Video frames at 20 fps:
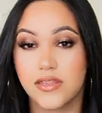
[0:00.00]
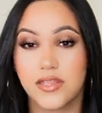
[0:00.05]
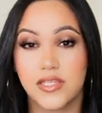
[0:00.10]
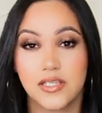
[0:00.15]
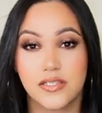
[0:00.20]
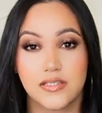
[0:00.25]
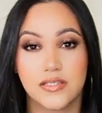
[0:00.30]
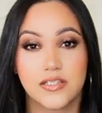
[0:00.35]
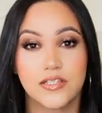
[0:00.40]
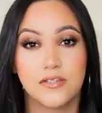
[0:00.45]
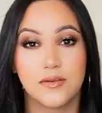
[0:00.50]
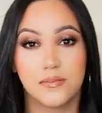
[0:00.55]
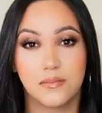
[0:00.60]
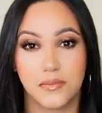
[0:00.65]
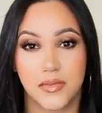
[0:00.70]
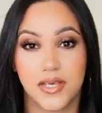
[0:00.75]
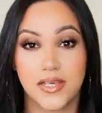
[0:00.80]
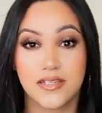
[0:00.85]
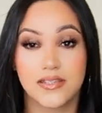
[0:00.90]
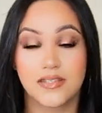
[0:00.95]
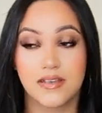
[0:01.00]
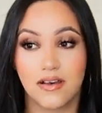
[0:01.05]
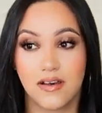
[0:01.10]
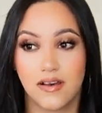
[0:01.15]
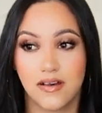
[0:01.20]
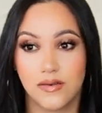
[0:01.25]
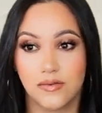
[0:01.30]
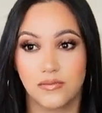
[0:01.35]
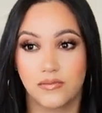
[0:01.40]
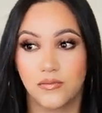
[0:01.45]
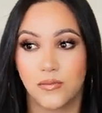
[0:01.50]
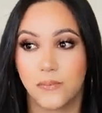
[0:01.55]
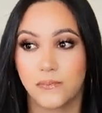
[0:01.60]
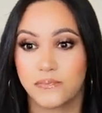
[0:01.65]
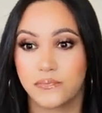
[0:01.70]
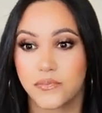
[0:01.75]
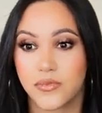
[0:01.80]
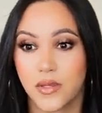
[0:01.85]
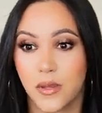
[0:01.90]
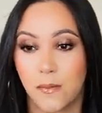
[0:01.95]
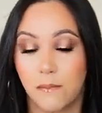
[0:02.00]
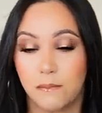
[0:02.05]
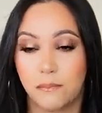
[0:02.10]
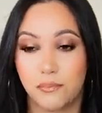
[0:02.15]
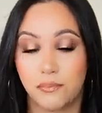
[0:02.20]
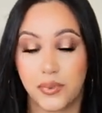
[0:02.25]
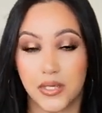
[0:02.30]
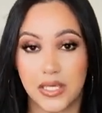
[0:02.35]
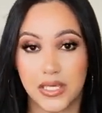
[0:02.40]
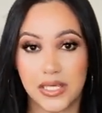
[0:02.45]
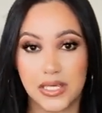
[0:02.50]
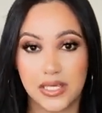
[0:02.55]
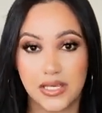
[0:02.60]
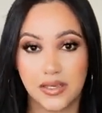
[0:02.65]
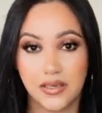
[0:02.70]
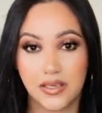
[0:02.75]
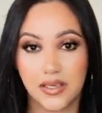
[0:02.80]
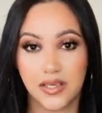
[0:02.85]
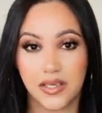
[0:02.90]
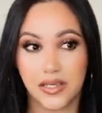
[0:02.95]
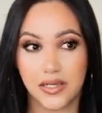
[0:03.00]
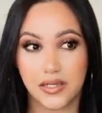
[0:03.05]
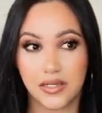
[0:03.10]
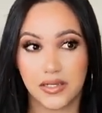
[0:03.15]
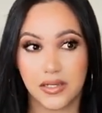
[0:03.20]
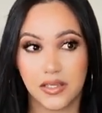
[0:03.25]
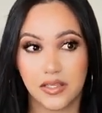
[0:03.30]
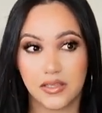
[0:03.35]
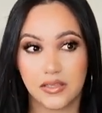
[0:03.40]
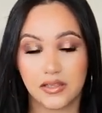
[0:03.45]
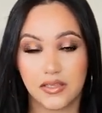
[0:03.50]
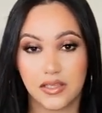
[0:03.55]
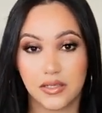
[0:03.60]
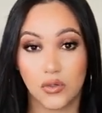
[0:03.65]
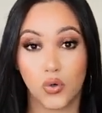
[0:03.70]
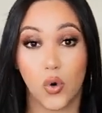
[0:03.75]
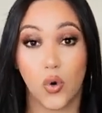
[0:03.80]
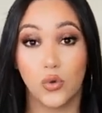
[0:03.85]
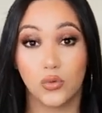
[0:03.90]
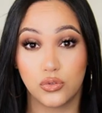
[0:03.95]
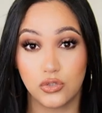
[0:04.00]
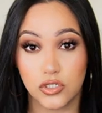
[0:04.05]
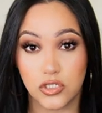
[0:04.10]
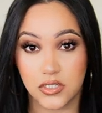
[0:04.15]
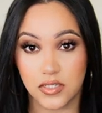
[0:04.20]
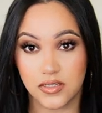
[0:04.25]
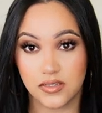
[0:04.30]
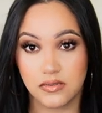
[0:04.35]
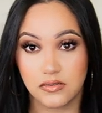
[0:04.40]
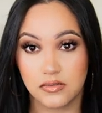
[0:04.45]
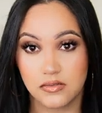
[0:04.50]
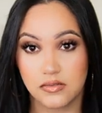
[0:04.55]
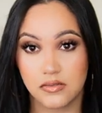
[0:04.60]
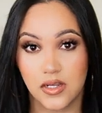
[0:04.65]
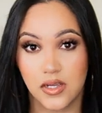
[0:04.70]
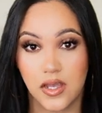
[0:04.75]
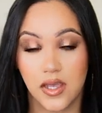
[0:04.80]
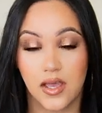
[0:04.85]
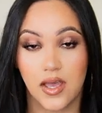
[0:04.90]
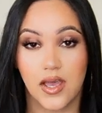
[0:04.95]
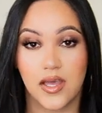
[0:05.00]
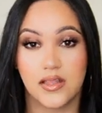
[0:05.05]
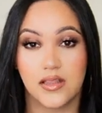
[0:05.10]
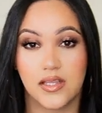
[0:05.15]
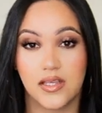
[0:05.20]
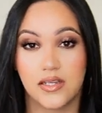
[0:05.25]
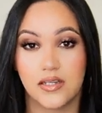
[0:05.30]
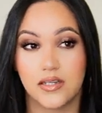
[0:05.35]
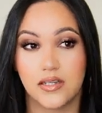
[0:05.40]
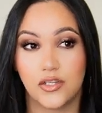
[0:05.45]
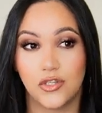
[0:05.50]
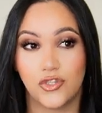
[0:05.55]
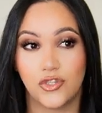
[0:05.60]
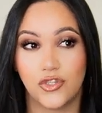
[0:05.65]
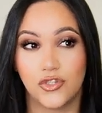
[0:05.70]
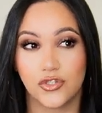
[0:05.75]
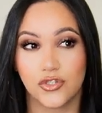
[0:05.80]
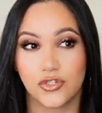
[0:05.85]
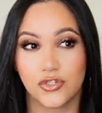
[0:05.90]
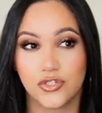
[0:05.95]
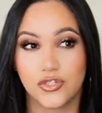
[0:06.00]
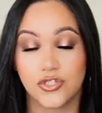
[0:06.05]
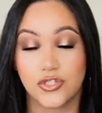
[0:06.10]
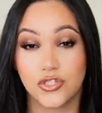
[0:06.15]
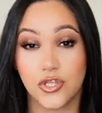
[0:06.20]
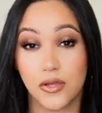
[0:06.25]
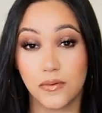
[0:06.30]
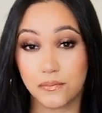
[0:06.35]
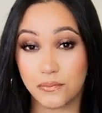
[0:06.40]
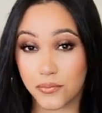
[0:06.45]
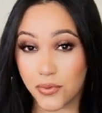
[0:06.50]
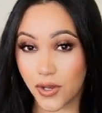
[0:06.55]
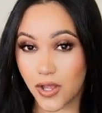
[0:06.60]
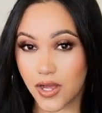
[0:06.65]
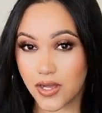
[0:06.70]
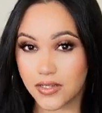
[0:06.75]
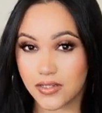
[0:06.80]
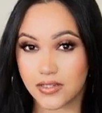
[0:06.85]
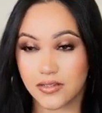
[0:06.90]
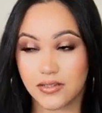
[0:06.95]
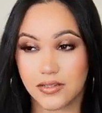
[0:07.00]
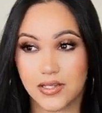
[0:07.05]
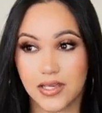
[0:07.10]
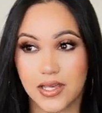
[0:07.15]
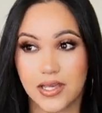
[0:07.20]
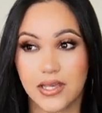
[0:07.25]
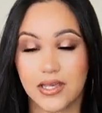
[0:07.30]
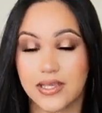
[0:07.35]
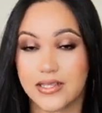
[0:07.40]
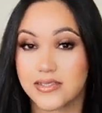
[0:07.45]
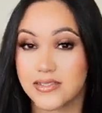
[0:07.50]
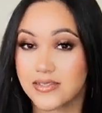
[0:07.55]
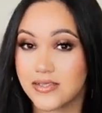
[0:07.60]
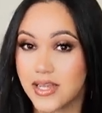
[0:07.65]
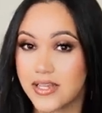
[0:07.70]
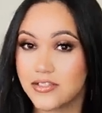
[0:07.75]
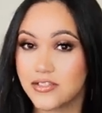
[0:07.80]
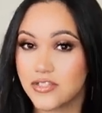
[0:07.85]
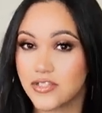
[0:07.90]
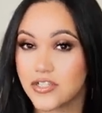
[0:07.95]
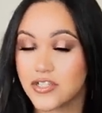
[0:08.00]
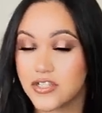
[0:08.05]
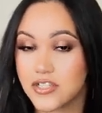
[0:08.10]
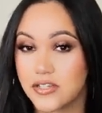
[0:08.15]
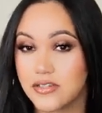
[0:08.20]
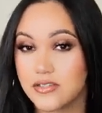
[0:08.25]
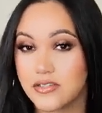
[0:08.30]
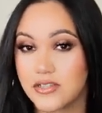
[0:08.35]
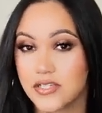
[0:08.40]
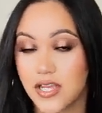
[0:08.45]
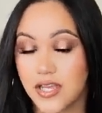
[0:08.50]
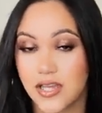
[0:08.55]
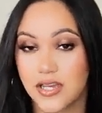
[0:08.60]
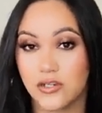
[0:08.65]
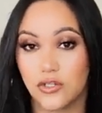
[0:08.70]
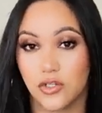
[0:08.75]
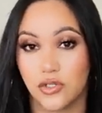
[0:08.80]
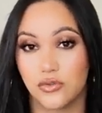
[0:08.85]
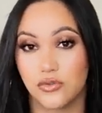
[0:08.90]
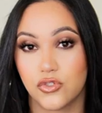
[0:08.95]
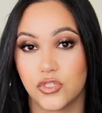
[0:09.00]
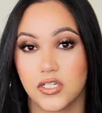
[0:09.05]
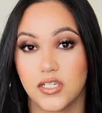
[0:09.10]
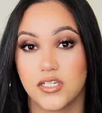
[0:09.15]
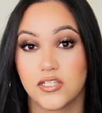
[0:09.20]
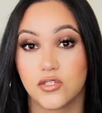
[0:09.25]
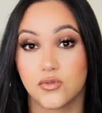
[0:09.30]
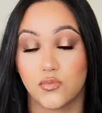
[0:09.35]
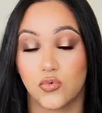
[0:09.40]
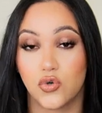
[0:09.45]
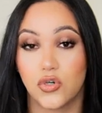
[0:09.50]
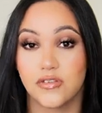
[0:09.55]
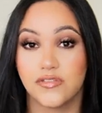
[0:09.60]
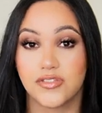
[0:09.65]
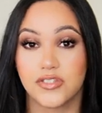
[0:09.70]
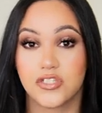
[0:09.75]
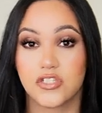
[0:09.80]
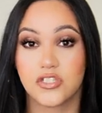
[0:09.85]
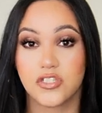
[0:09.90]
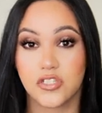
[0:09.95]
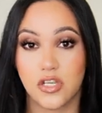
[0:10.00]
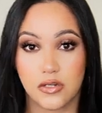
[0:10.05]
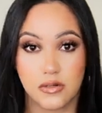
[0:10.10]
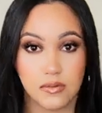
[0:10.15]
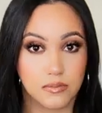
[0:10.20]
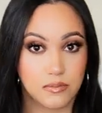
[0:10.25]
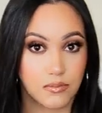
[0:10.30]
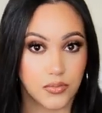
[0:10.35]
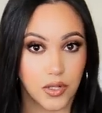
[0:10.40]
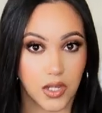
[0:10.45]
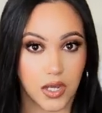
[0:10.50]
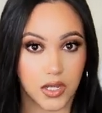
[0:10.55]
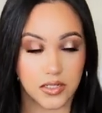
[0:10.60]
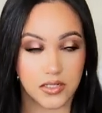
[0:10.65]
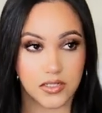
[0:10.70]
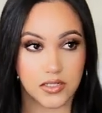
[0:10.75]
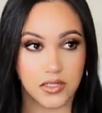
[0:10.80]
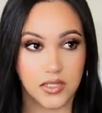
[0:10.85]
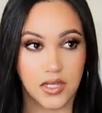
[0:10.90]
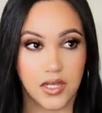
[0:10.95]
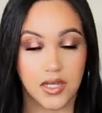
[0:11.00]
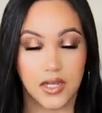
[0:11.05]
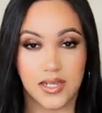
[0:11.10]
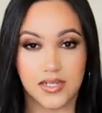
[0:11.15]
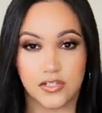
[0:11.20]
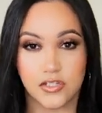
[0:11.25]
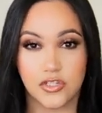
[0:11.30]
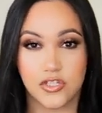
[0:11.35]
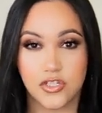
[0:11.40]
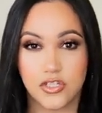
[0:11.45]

This is a mix of being in the ocean, and then your sunblock. It's not suntan lotion, it's more of a sunblock, like